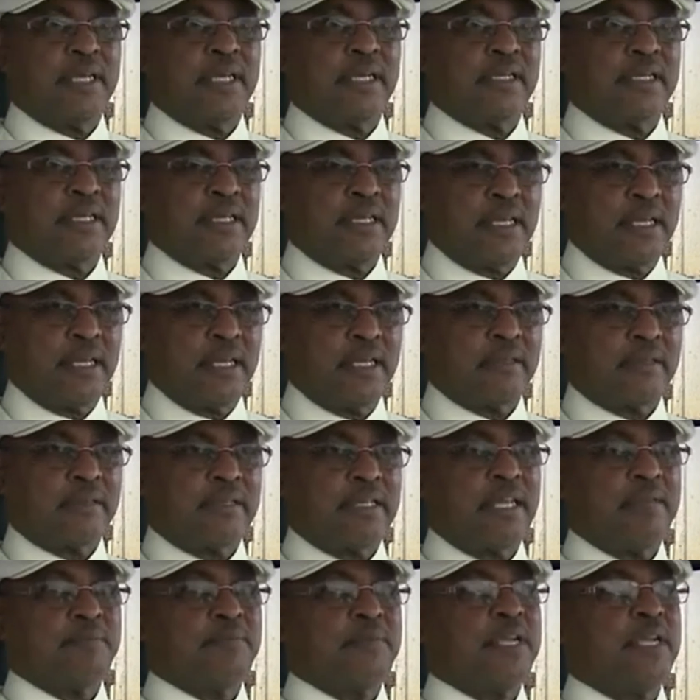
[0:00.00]
I
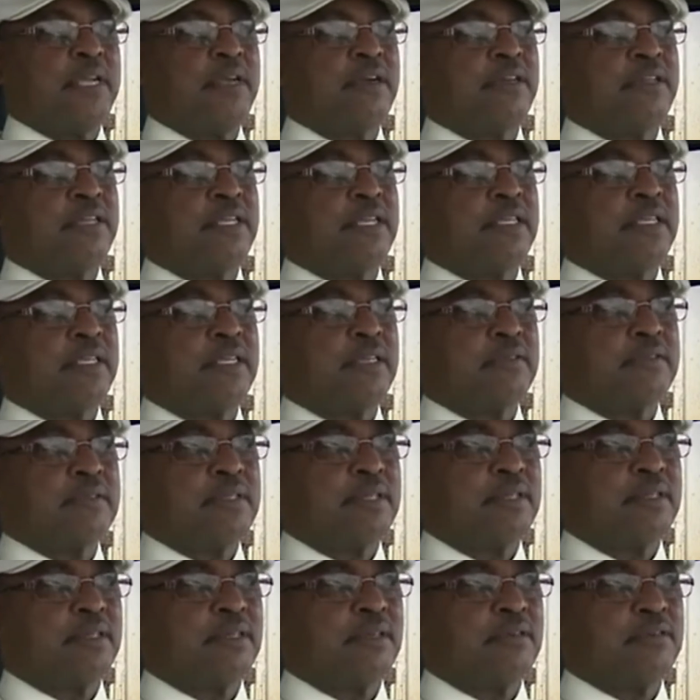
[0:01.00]
kept hearing it, it
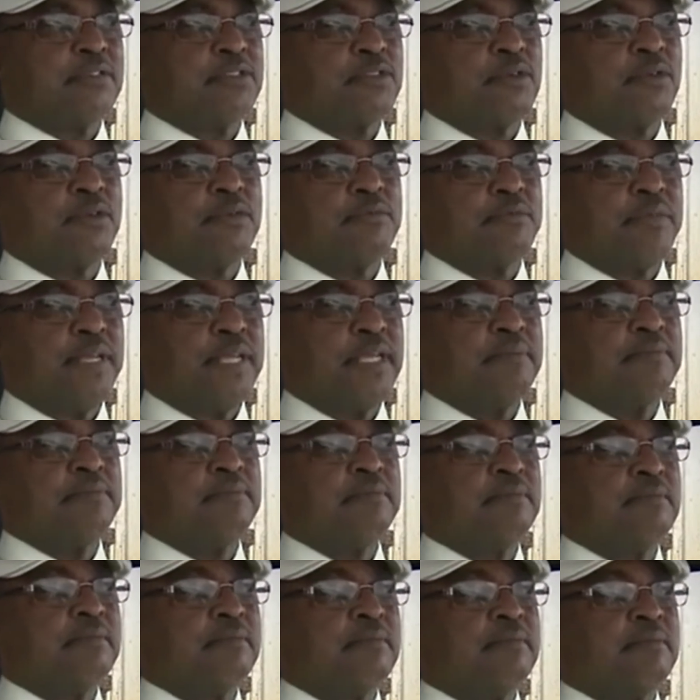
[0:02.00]
you know, it was going beep,
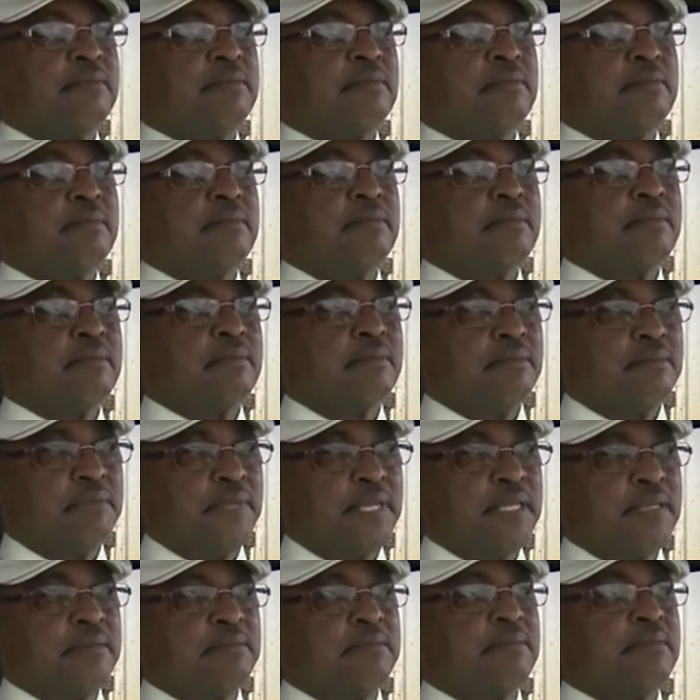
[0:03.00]

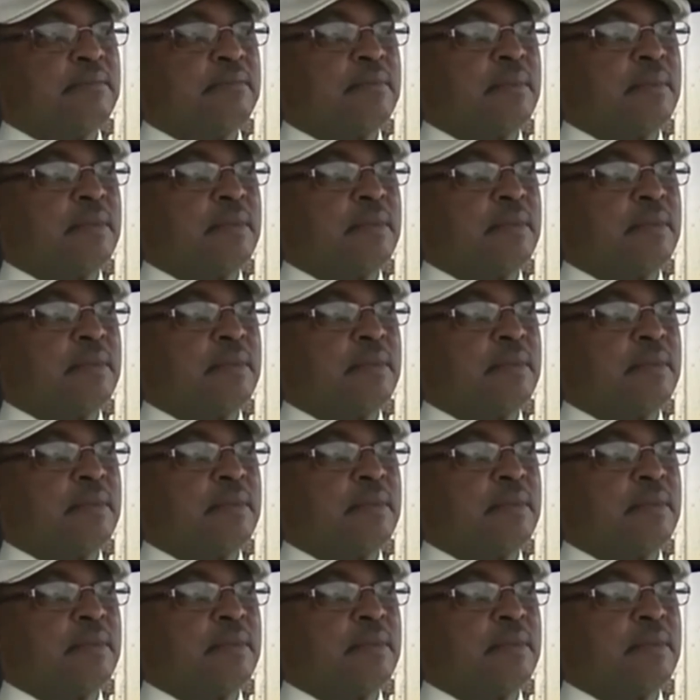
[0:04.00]
beep.